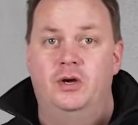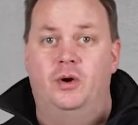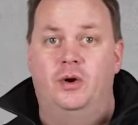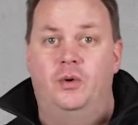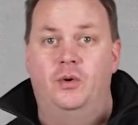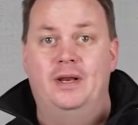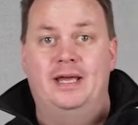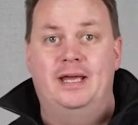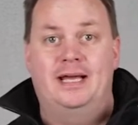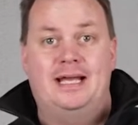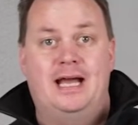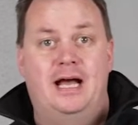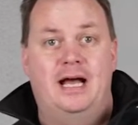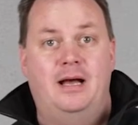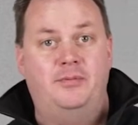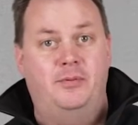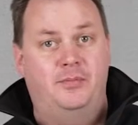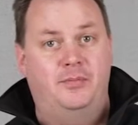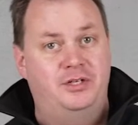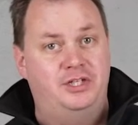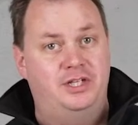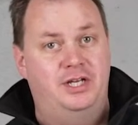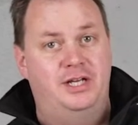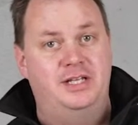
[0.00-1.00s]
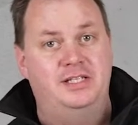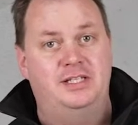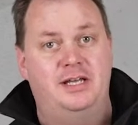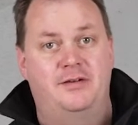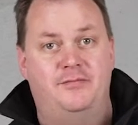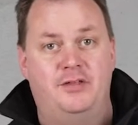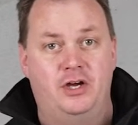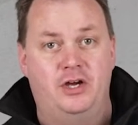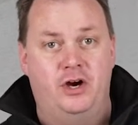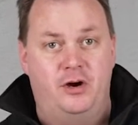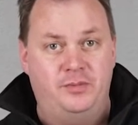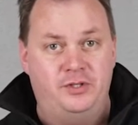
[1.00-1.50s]
all our carpet machines have
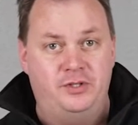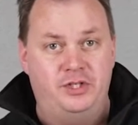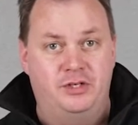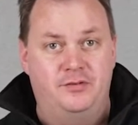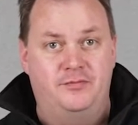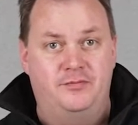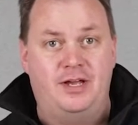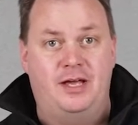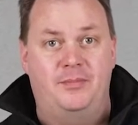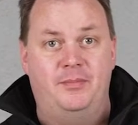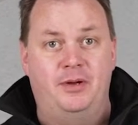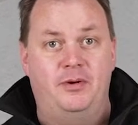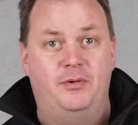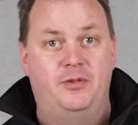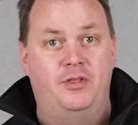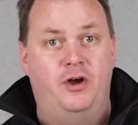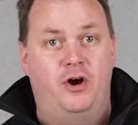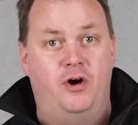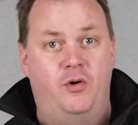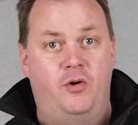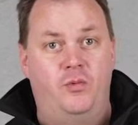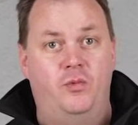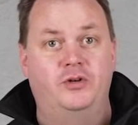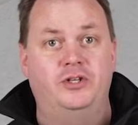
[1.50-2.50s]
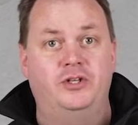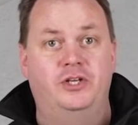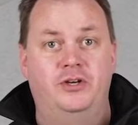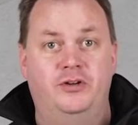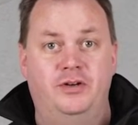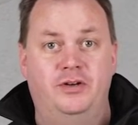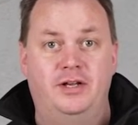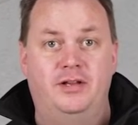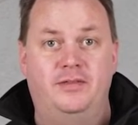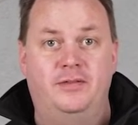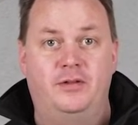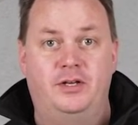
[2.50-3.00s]
the option of coming with a hot water
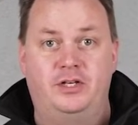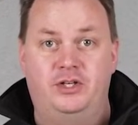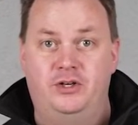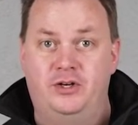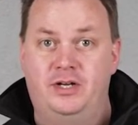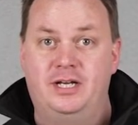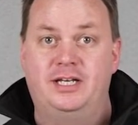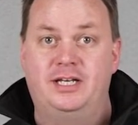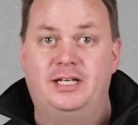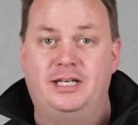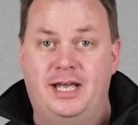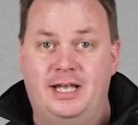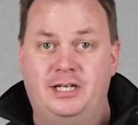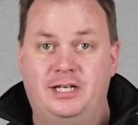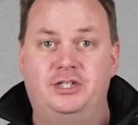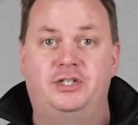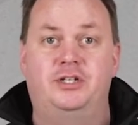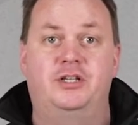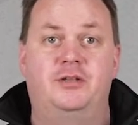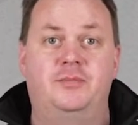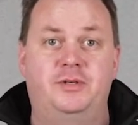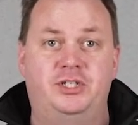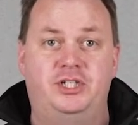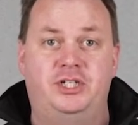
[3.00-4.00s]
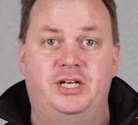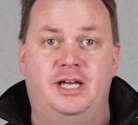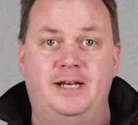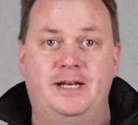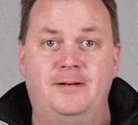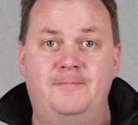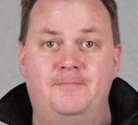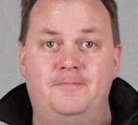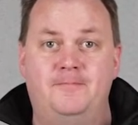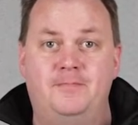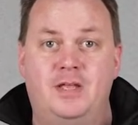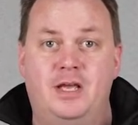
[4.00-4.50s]
unit that you can attach to the
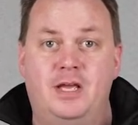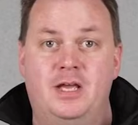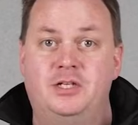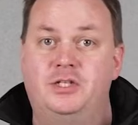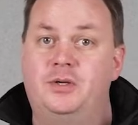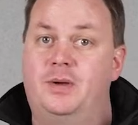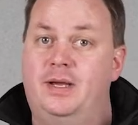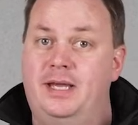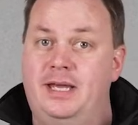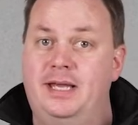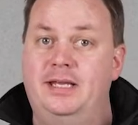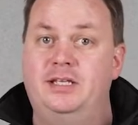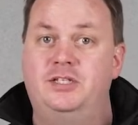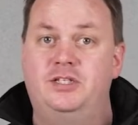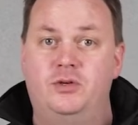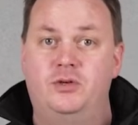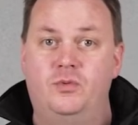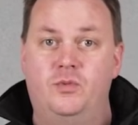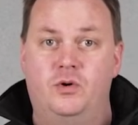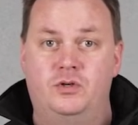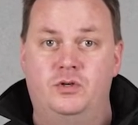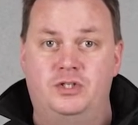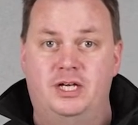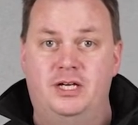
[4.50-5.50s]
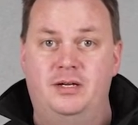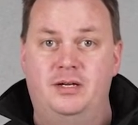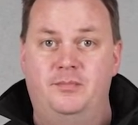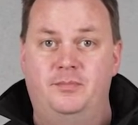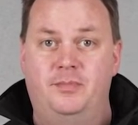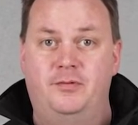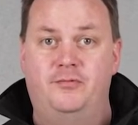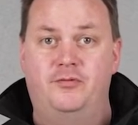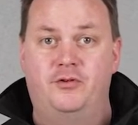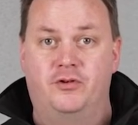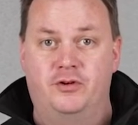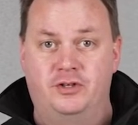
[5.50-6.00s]
machine, so it heats the water
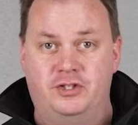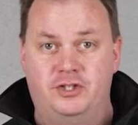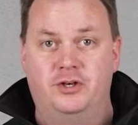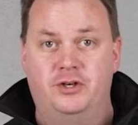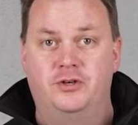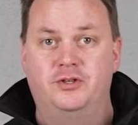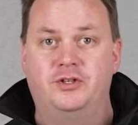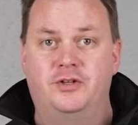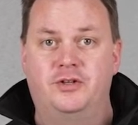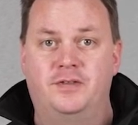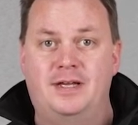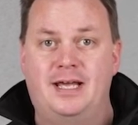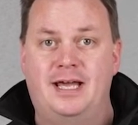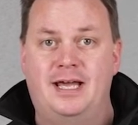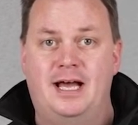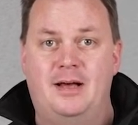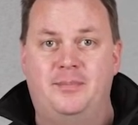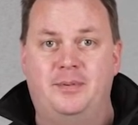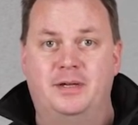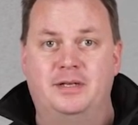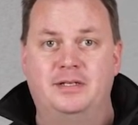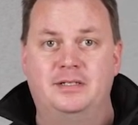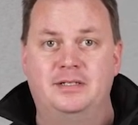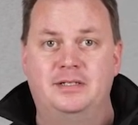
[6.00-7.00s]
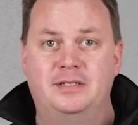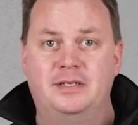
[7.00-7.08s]
before it's used on the carpet.